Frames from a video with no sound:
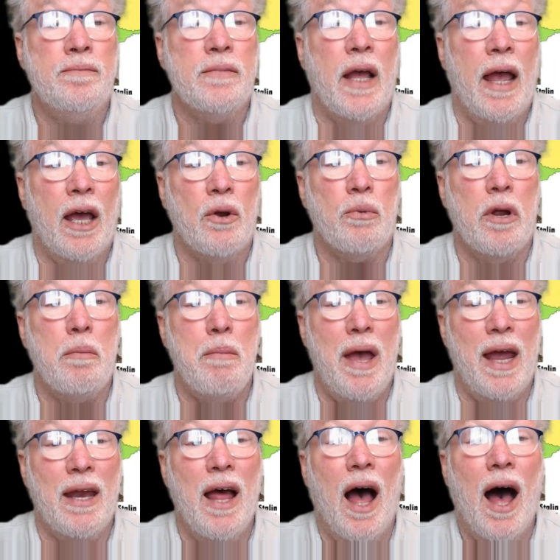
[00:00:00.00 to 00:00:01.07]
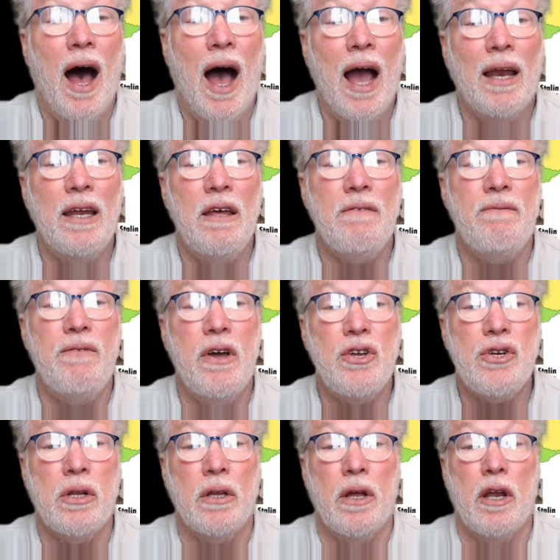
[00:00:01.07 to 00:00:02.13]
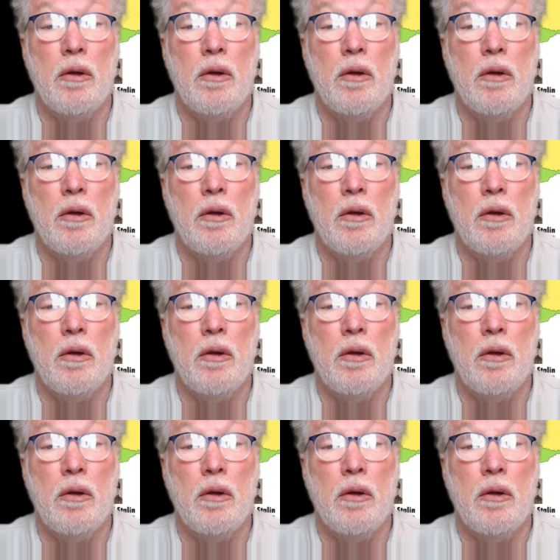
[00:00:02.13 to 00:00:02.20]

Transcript: and remain highly vigilant